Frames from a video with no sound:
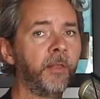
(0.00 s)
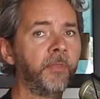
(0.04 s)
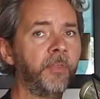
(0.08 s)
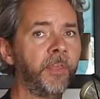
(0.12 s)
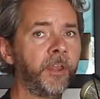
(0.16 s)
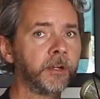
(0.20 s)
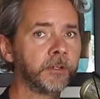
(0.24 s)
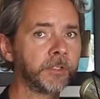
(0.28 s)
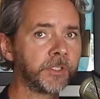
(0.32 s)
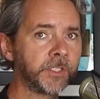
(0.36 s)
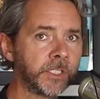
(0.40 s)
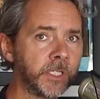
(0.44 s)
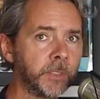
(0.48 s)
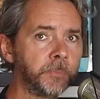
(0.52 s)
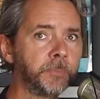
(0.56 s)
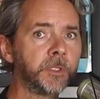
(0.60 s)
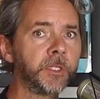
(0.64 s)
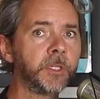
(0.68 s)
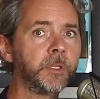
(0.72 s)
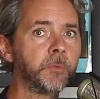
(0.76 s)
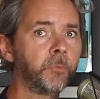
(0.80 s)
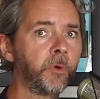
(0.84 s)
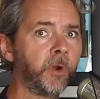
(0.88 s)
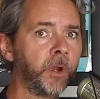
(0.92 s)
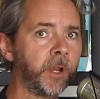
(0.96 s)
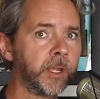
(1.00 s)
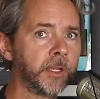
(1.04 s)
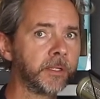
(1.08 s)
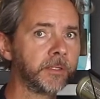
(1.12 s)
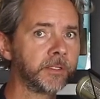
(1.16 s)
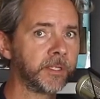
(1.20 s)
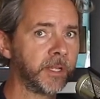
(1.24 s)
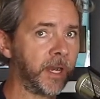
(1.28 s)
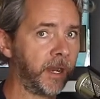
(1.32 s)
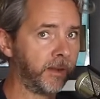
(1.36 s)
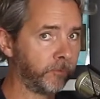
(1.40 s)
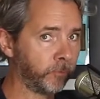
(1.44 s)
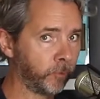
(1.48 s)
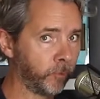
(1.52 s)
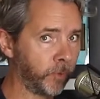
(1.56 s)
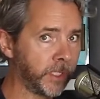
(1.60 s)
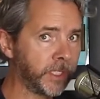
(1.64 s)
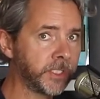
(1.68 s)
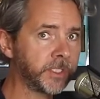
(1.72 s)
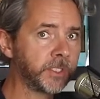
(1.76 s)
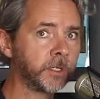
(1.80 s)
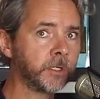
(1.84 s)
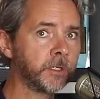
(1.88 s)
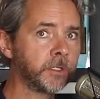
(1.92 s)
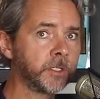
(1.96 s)
They are simply the brands that I've
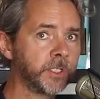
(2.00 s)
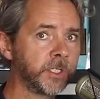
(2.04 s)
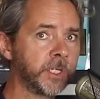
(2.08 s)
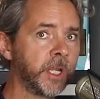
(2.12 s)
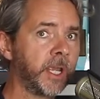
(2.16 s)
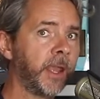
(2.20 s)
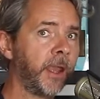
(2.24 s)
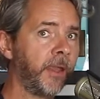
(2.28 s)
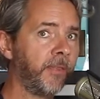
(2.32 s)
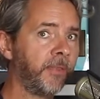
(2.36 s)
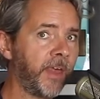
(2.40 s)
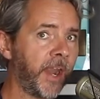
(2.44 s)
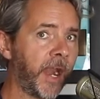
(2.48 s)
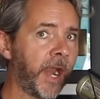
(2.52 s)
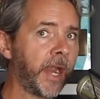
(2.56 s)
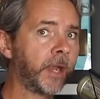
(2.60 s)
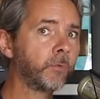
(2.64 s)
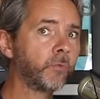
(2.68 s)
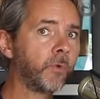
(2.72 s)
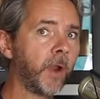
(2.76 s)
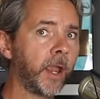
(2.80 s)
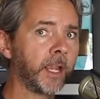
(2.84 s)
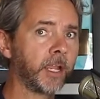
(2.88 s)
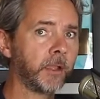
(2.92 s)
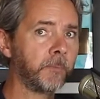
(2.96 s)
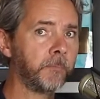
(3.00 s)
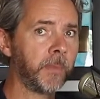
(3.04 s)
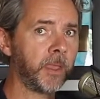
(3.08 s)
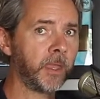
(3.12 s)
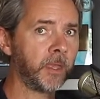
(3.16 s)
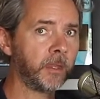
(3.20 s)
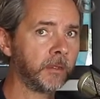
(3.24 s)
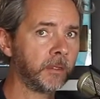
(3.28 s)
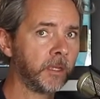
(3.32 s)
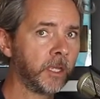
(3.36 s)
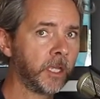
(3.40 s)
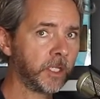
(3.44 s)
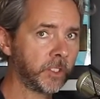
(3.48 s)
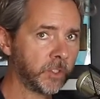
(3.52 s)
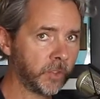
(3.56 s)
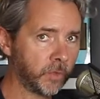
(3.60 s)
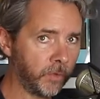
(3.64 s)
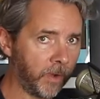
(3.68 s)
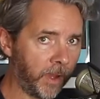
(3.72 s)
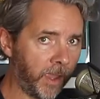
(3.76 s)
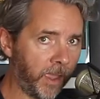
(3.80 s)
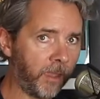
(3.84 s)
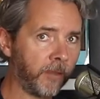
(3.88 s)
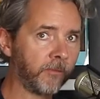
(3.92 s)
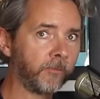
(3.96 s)
researched and that I recommend
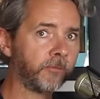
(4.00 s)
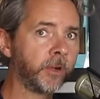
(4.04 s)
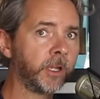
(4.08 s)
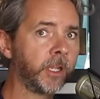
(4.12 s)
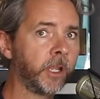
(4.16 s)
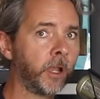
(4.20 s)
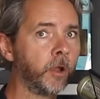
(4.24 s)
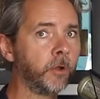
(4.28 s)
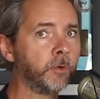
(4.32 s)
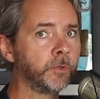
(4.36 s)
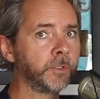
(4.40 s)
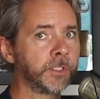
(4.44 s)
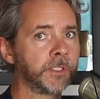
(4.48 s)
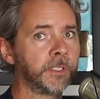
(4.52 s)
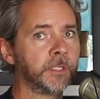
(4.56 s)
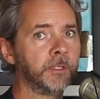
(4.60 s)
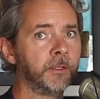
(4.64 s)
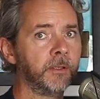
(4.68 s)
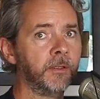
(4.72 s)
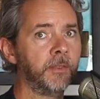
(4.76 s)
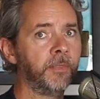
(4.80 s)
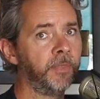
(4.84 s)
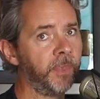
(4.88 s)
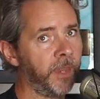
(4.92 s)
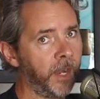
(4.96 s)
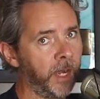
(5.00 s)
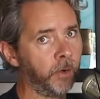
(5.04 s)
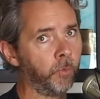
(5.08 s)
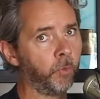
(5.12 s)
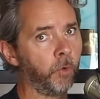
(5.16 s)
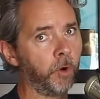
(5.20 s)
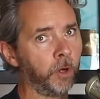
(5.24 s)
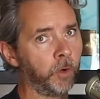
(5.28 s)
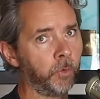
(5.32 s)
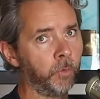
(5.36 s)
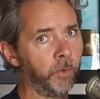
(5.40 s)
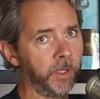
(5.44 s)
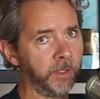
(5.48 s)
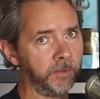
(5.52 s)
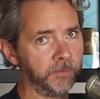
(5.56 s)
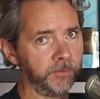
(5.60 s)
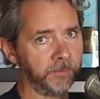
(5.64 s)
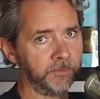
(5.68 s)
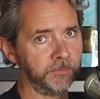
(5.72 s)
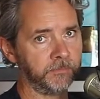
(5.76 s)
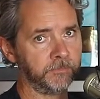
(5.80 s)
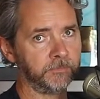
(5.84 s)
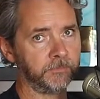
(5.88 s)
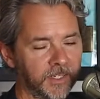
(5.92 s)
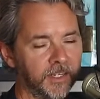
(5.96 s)
to every host that I work
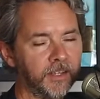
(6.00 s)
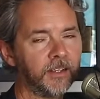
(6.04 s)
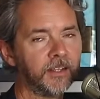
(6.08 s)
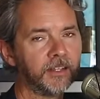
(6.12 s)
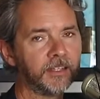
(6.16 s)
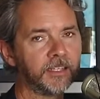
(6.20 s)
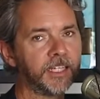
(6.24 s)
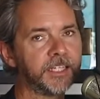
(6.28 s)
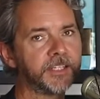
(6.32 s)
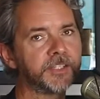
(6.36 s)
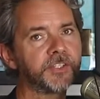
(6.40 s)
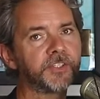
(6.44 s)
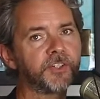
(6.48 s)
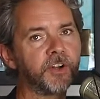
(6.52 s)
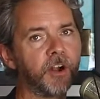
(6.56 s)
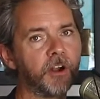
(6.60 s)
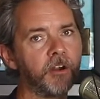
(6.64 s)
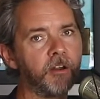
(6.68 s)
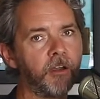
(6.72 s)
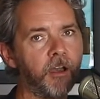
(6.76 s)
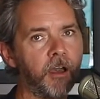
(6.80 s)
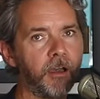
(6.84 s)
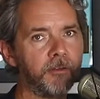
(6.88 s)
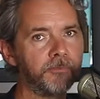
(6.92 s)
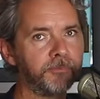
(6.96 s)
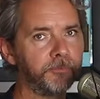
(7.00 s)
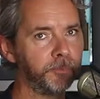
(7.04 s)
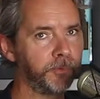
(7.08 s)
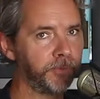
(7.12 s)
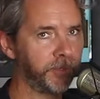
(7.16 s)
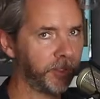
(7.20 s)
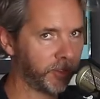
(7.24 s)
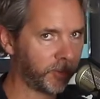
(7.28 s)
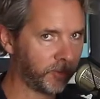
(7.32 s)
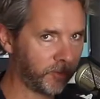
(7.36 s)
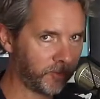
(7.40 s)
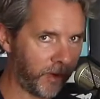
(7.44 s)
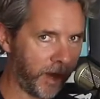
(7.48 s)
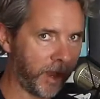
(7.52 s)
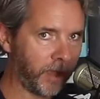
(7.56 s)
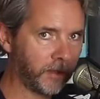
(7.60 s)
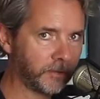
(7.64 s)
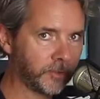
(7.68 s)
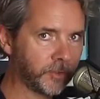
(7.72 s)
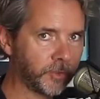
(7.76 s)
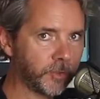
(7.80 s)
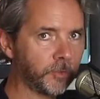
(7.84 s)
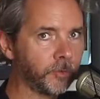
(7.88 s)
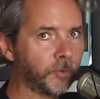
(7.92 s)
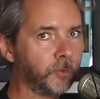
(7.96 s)
with. Let's start off with the
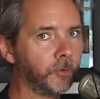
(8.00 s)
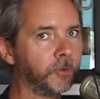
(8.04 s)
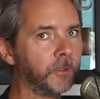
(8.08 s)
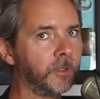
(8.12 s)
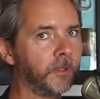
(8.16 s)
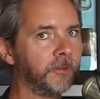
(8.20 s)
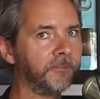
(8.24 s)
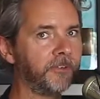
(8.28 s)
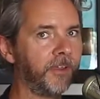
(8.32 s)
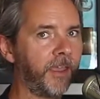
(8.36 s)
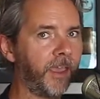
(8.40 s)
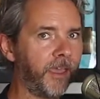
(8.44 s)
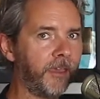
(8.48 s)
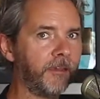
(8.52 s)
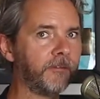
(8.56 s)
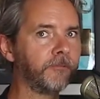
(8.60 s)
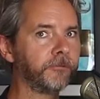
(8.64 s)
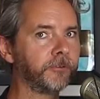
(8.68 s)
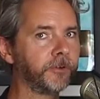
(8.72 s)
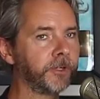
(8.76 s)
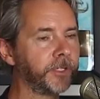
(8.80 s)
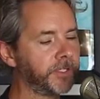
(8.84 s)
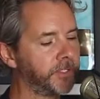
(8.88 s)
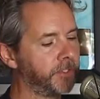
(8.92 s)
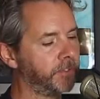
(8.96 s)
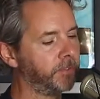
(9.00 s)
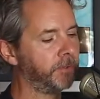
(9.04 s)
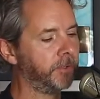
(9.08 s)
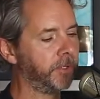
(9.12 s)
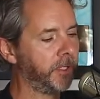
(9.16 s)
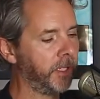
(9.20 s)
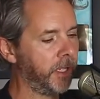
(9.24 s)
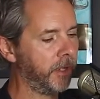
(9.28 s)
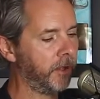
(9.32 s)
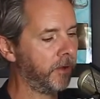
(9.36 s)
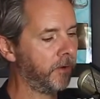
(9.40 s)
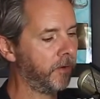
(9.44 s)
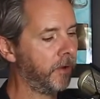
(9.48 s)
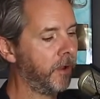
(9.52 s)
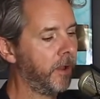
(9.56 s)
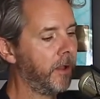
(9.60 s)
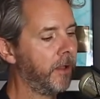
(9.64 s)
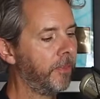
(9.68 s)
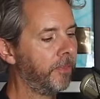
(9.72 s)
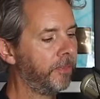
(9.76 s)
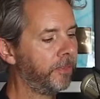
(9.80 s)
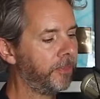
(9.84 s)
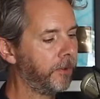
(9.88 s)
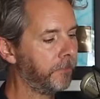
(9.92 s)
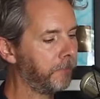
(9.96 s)
crown jewel of every studio,
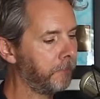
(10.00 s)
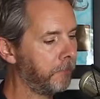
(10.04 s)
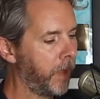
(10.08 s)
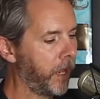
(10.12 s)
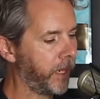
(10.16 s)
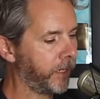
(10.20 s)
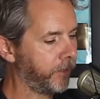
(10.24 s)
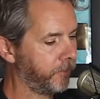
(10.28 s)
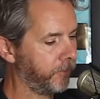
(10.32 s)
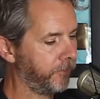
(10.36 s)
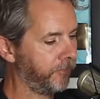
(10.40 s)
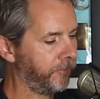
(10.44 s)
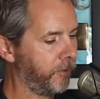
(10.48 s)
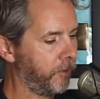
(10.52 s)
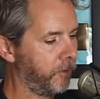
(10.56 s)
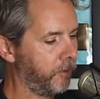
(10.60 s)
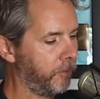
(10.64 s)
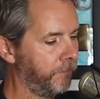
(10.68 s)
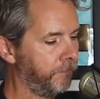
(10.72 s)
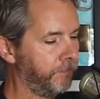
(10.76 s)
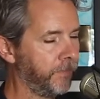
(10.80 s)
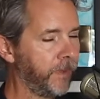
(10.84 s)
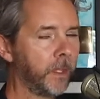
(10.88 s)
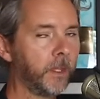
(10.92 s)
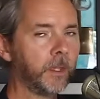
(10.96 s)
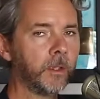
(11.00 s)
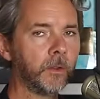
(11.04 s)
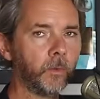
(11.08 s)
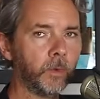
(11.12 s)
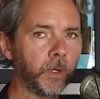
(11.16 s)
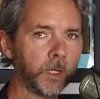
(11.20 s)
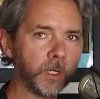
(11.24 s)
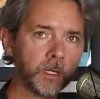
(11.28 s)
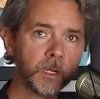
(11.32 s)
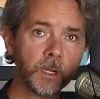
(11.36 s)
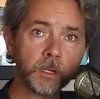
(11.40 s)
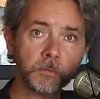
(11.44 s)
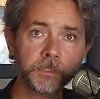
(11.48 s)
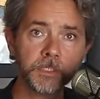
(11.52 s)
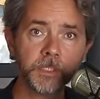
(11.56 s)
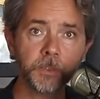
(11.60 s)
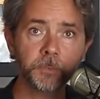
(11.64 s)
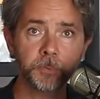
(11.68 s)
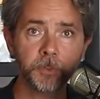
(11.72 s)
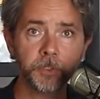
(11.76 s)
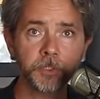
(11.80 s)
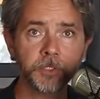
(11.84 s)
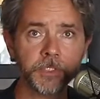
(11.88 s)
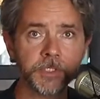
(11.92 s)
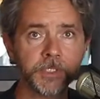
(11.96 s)
the microphone. When it comes to
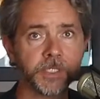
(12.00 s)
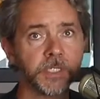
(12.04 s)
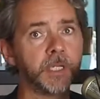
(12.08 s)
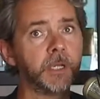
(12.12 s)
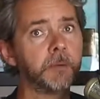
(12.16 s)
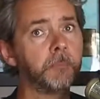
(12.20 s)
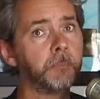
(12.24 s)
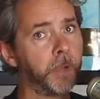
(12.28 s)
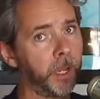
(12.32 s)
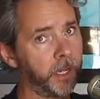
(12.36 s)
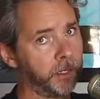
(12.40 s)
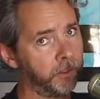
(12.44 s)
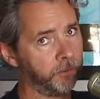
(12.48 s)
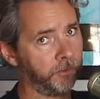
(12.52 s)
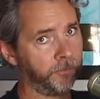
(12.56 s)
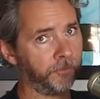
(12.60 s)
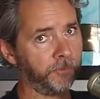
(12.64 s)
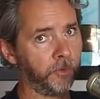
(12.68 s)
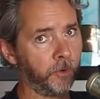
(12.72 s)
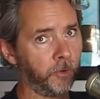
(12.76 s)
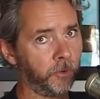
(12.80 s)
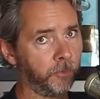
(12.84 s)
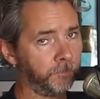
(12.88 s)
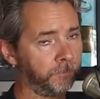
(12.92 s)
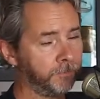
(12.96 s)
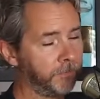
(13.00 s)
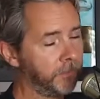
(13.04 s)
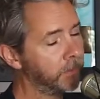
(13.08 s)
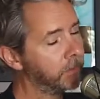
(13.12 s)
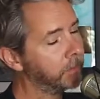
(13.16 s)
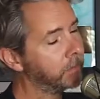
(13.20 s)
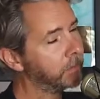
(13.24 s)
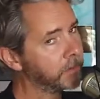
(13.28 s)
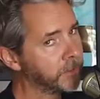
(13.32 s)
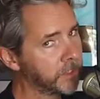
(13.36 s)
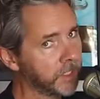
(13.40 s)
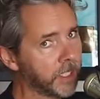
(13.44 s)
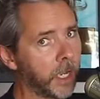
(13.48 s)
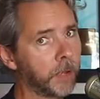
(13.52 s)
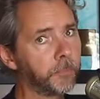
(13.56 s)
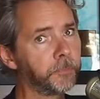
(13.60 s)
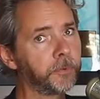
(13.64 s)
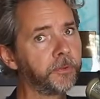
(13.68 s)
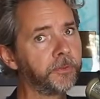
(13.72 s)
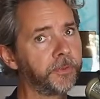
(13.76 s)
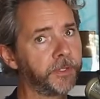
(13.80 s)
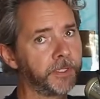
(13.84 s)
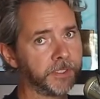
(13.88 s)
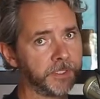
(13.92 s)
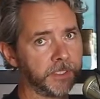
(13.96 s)
purchasing a microphone, there's a
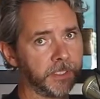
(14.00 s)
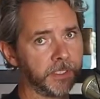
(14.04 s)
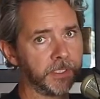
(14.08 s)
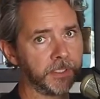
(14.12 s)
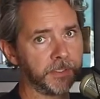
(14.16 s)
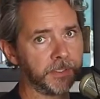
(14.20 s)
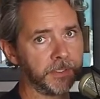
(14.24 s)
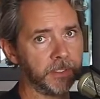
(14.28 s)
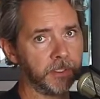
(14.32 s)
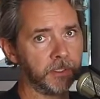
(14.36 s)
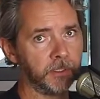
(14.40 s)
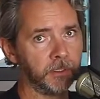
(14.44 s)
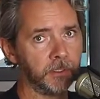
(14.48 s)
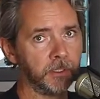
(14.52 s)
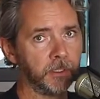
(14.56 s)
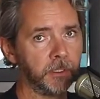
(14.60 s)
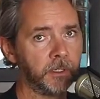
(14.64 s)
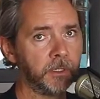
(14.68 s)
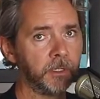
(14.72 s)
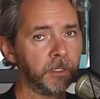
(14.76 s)
couple of things to consider.